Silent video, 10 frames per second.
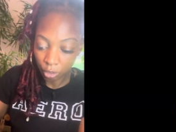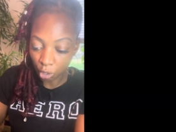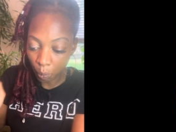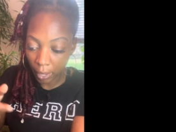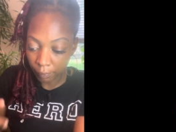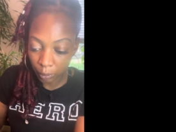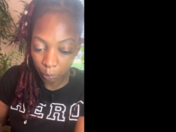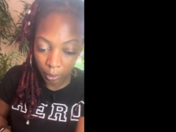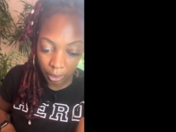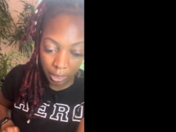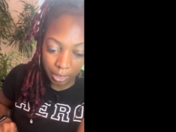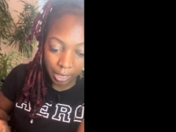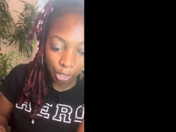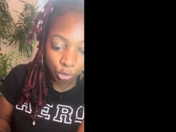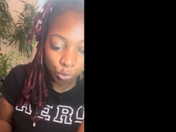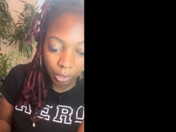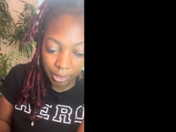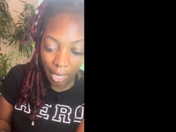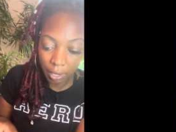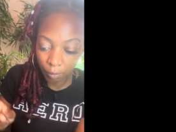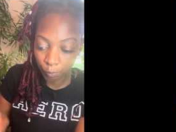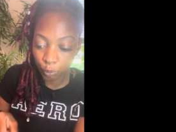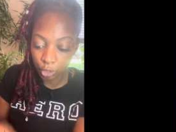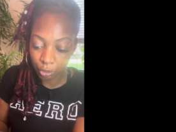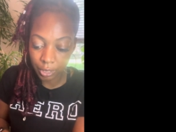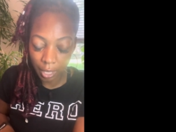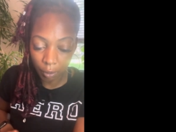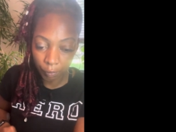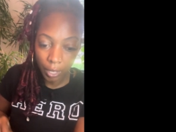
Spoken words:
Go after what it is that you desire for yourself.